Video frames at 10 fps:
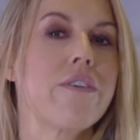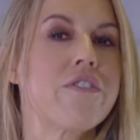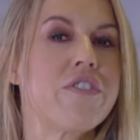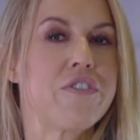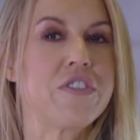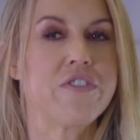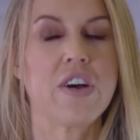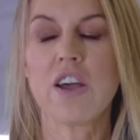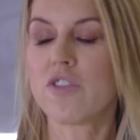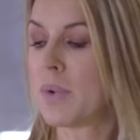around
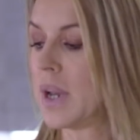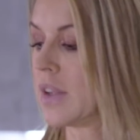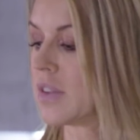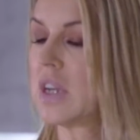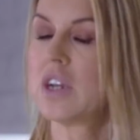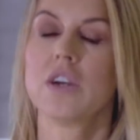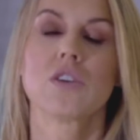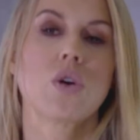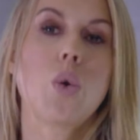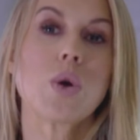55 minutes,
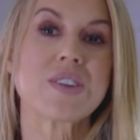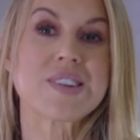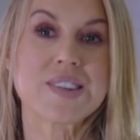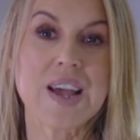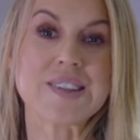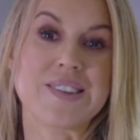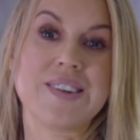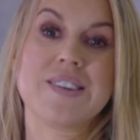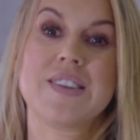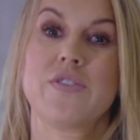so I want to test
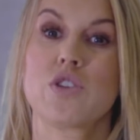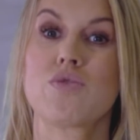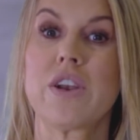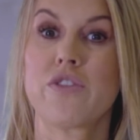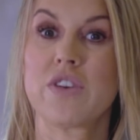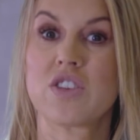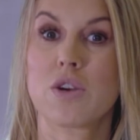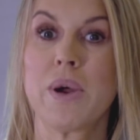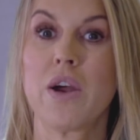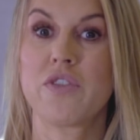it to see if it's ready for it to
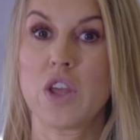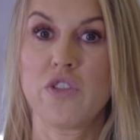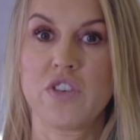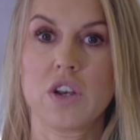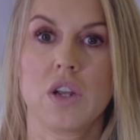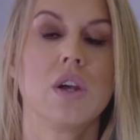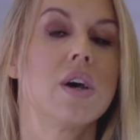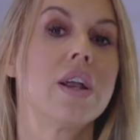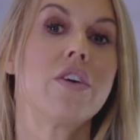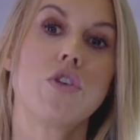come out of the oven,
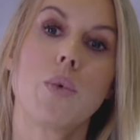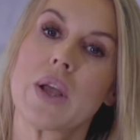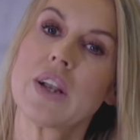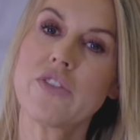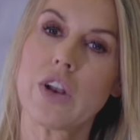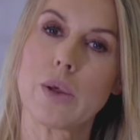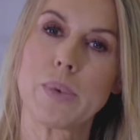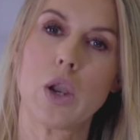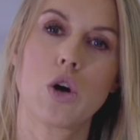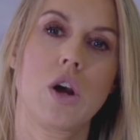and if not, we can leave it a little
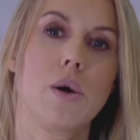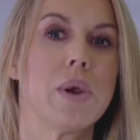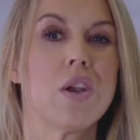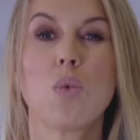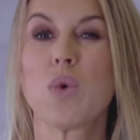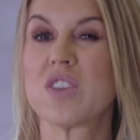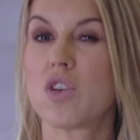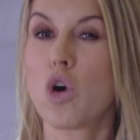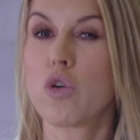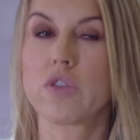bit longer, but I don't want it
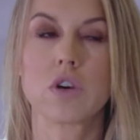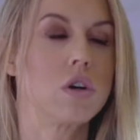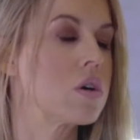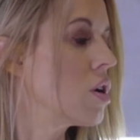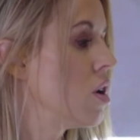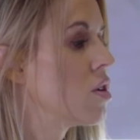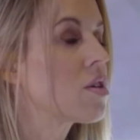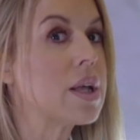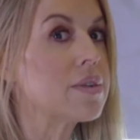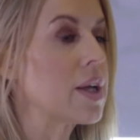to overcook.
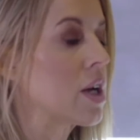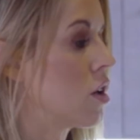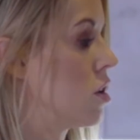So let's take a